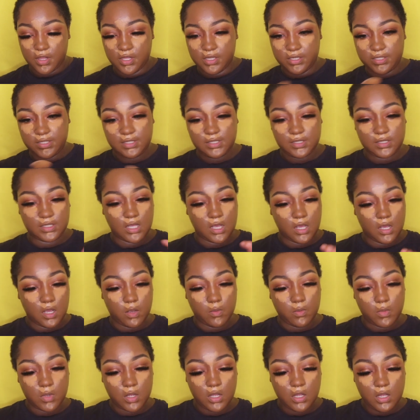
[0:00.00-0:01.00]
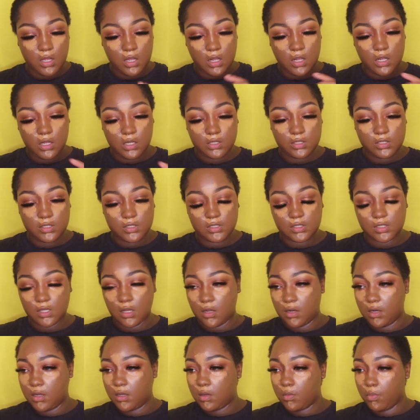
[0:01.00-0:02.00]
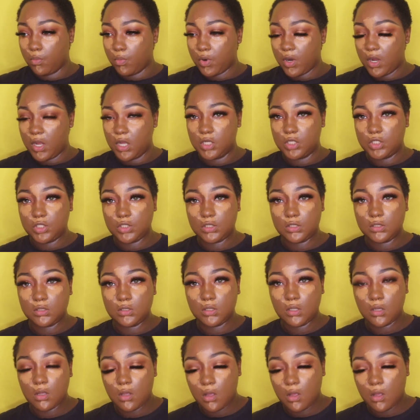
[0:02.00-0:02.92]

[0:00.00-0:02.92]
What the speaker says: the same Sonic brush.